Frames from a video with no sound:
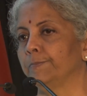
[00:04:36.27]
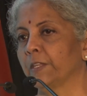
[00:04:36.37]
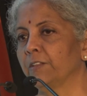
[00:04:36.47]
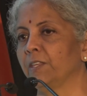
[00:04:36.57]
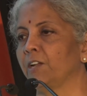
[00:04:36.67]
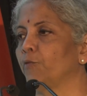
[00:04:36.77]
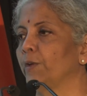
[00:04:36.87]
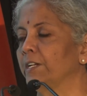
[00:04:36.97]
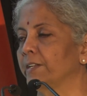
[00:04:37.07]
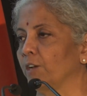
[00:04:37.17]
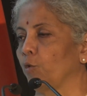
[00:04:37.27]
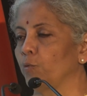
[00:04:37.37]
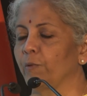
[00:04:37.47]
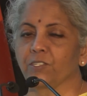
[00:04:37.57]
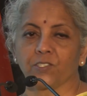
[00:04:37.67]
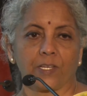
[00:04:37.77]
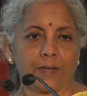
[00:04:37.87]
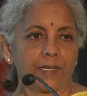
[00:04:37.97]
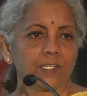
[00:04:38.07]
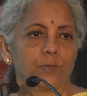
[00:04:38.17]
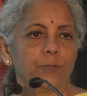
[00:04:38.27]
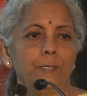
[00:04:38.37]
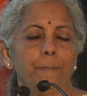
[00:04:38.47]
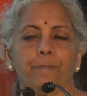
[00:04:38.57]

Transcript: in that field can always correct me.